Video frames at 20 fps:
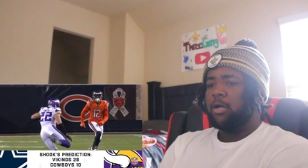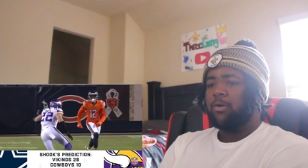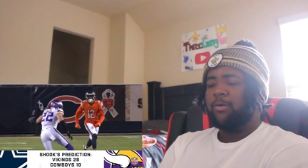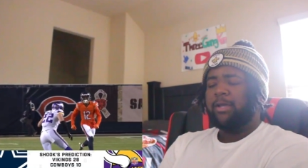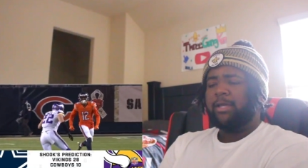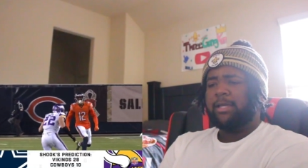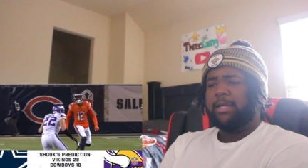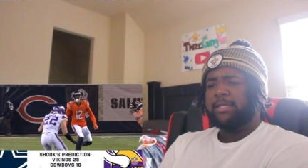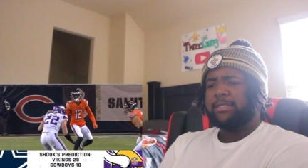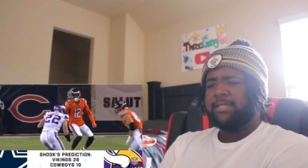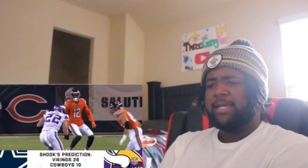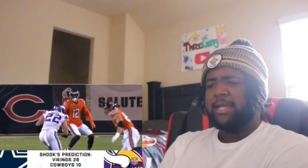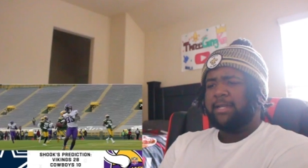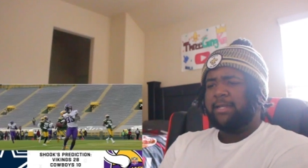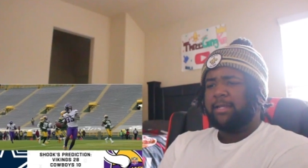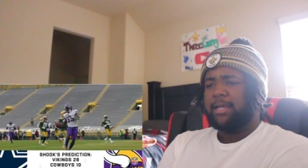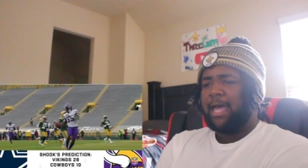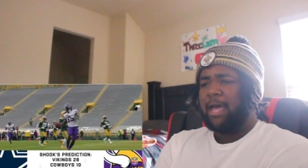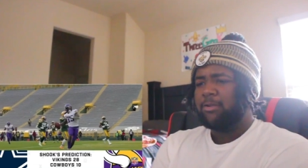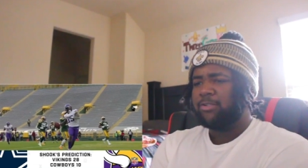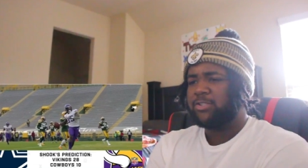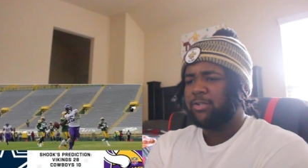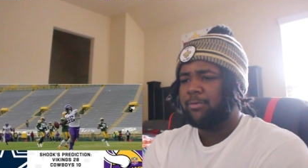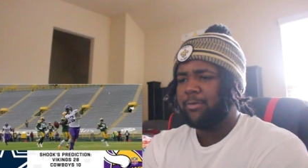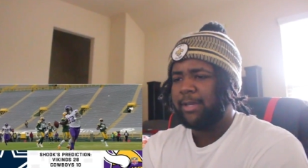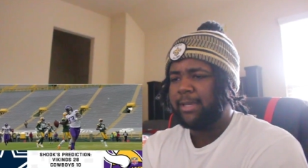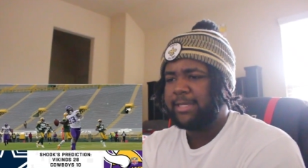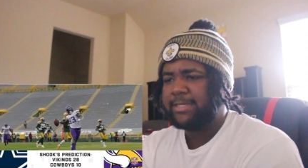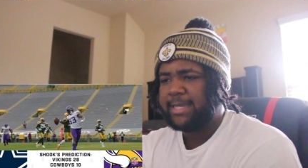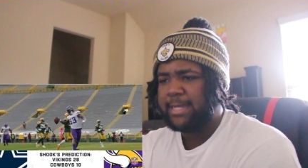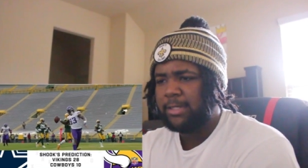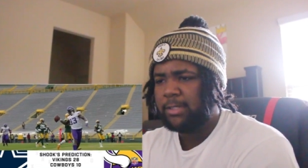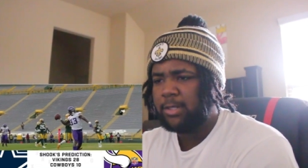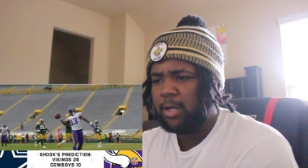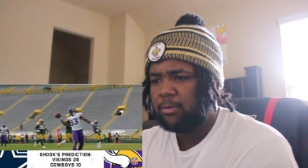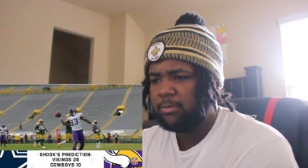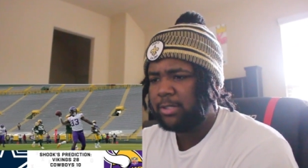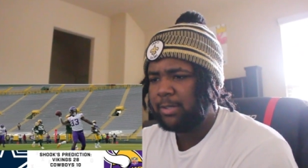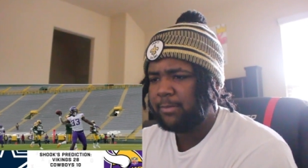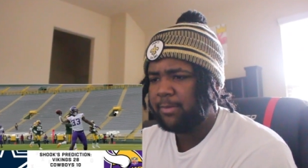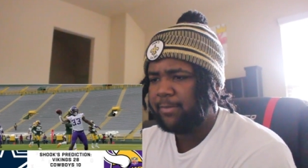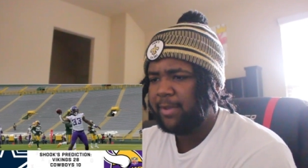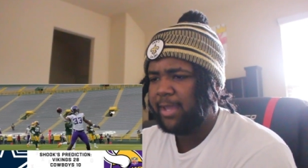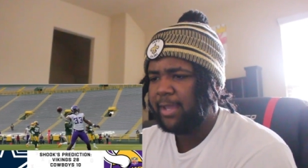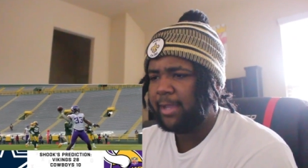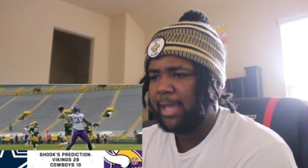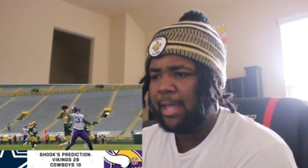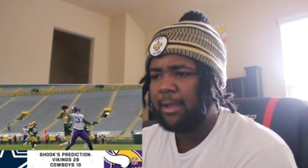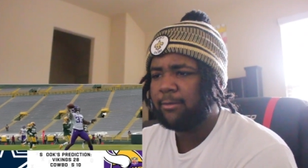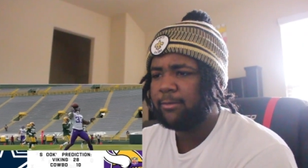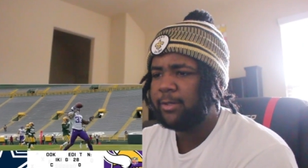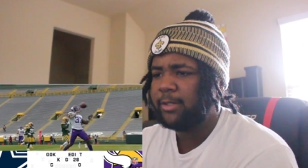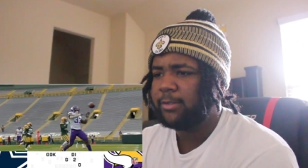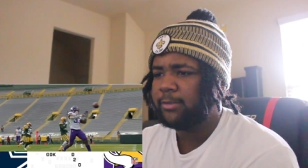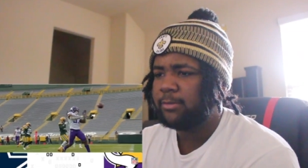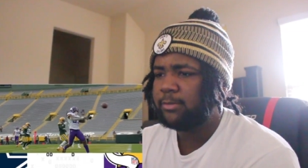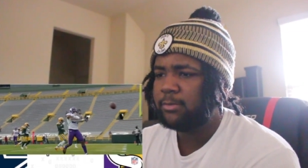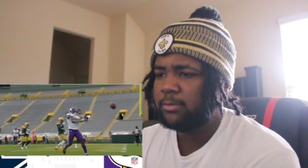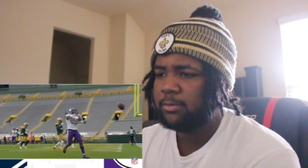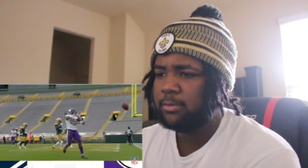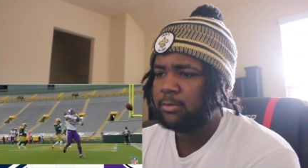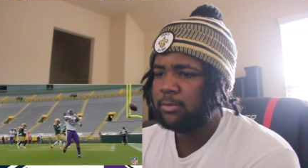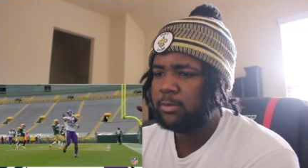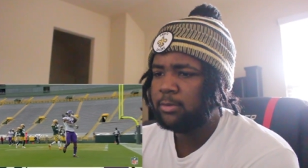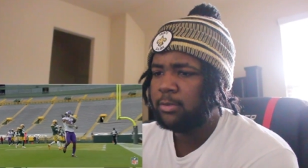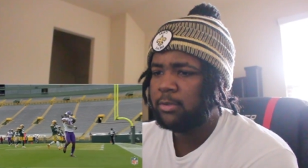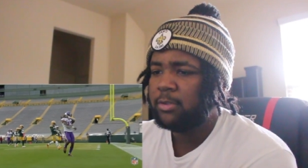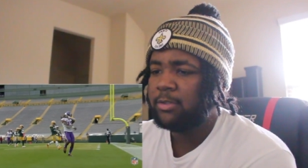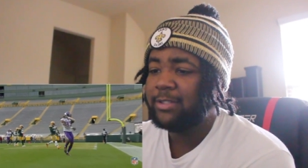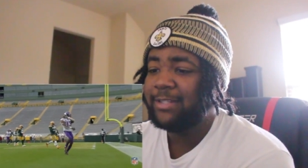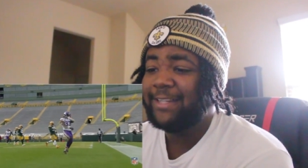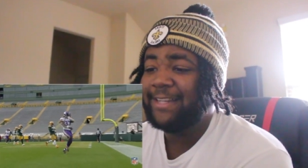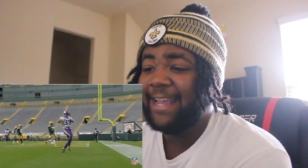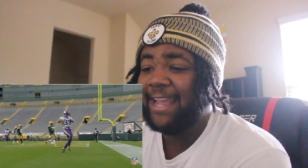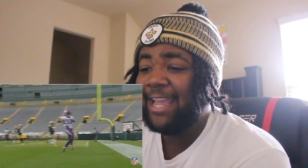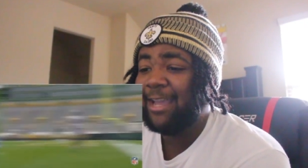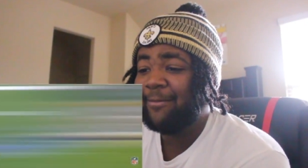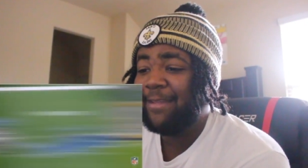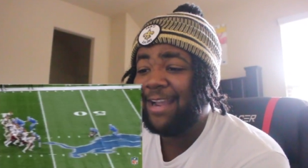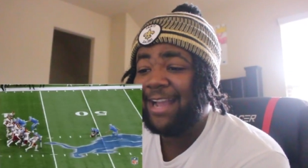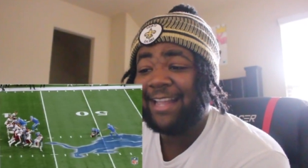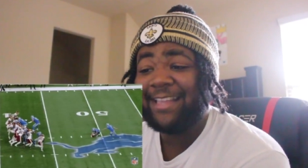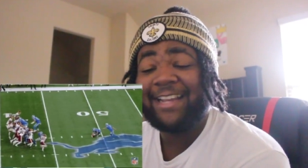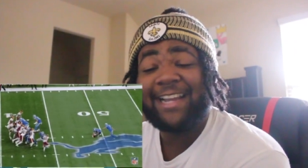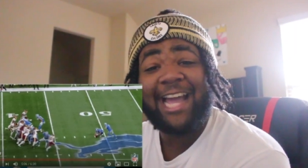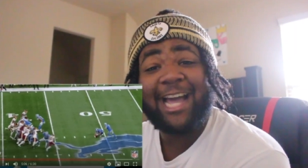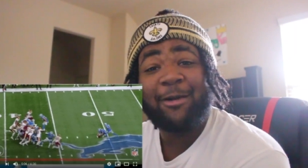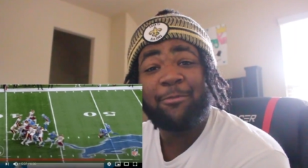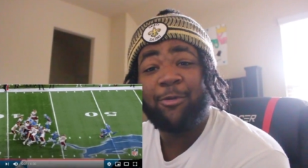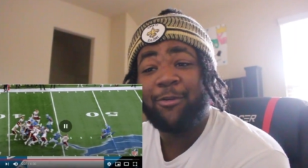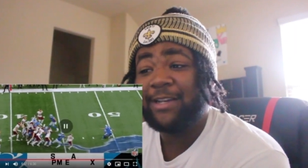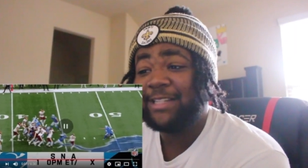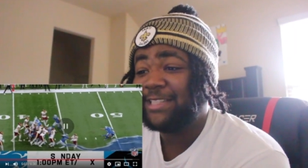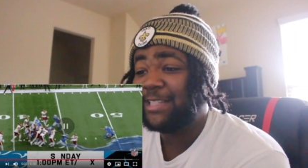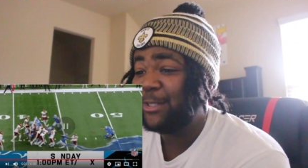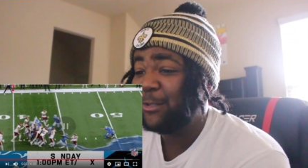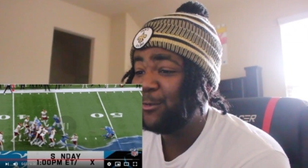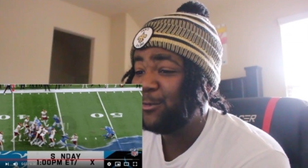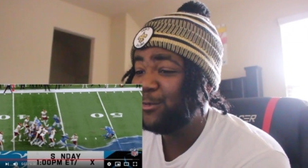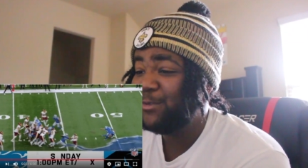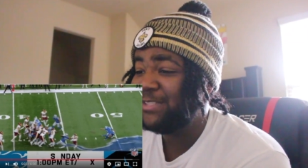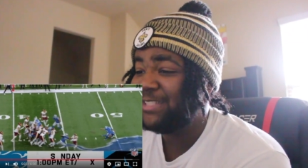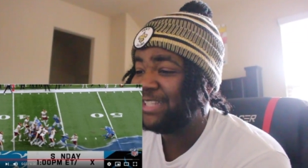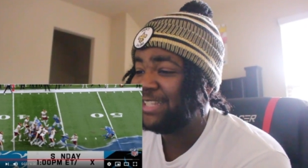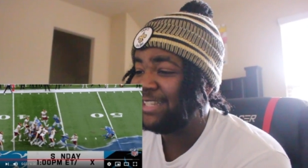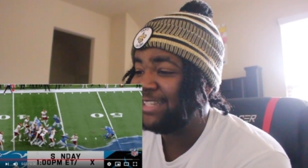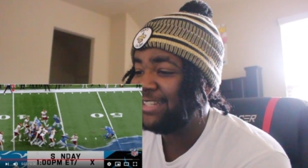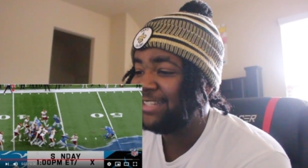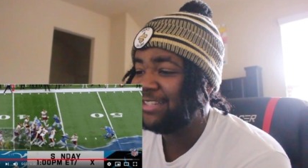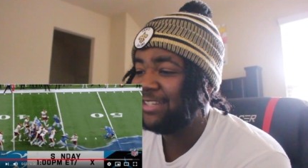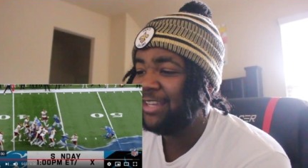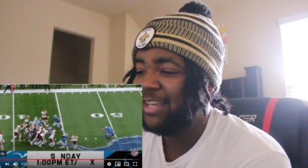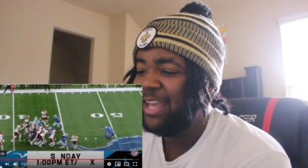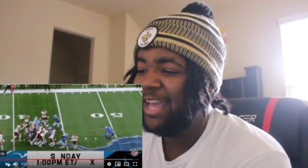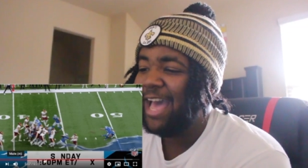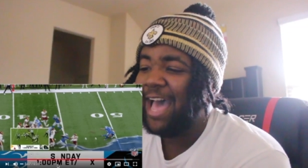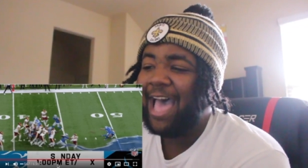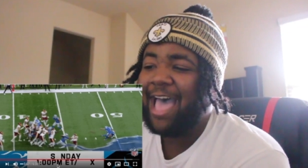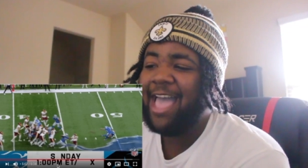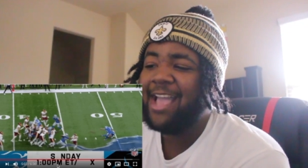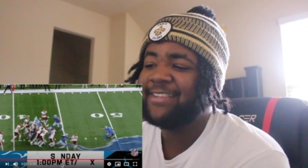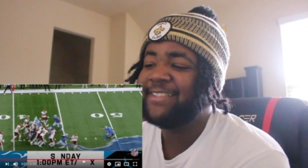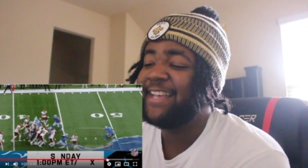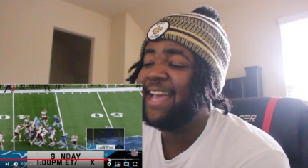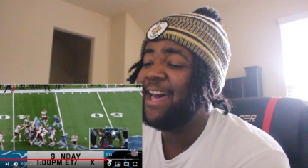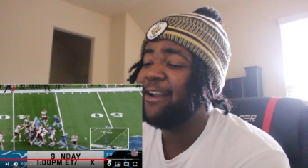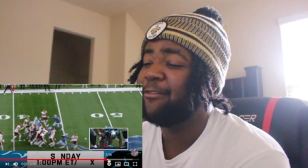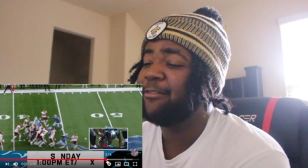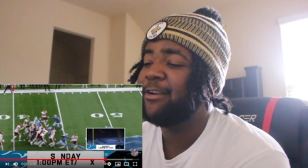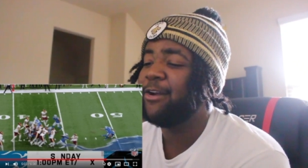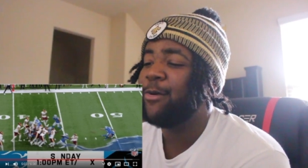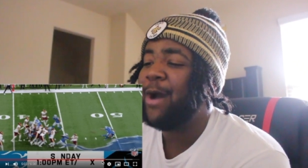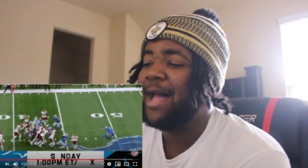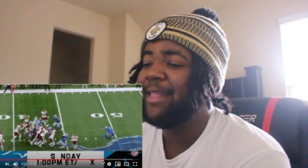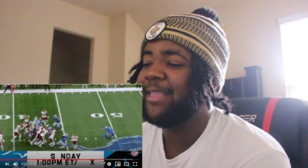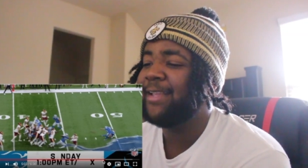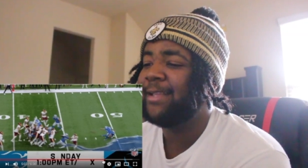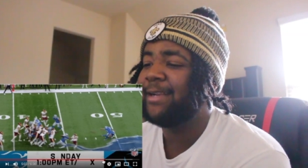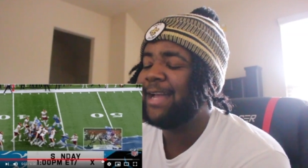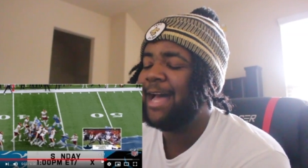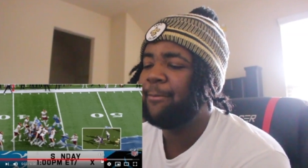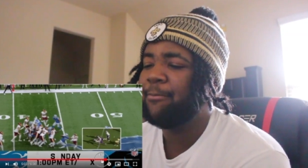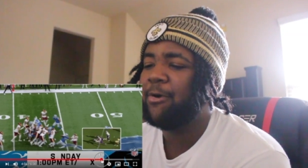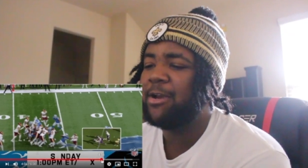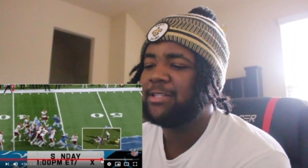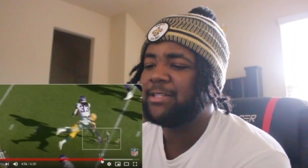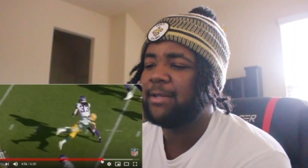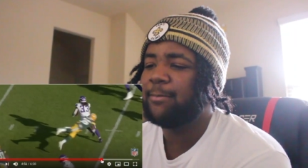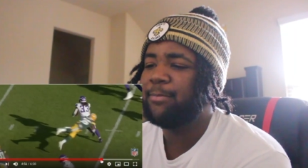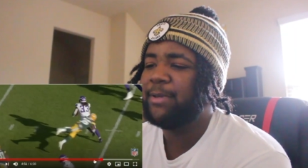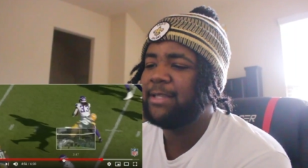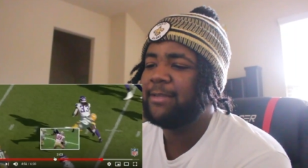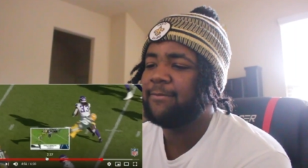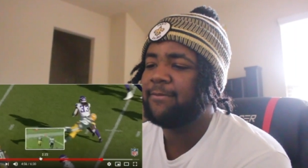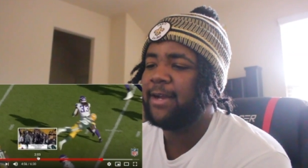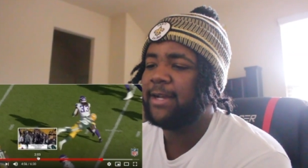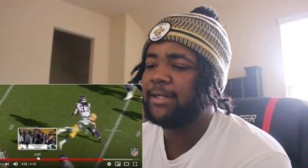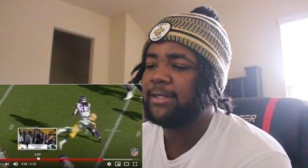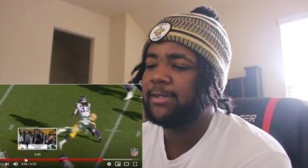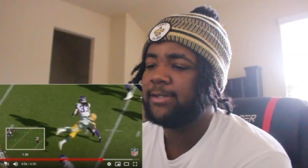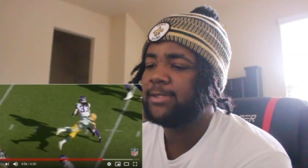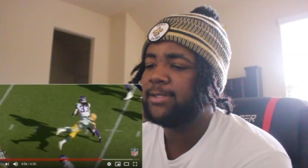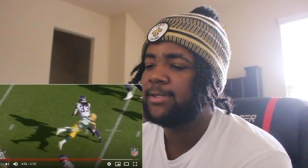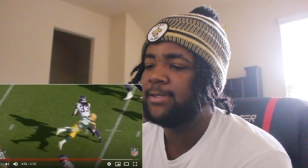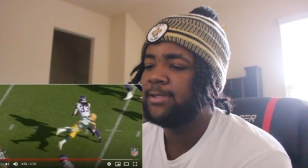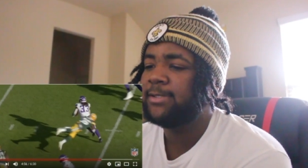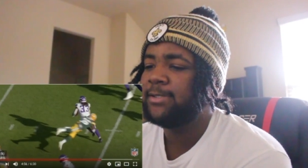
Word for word: Oh wait, is Andy? Uh, wait, is Andy Dalton coming back? I don't know. Damn, they got the Cowboys losing. I actually I don't know. I think the Cowboys could beat the Vikings.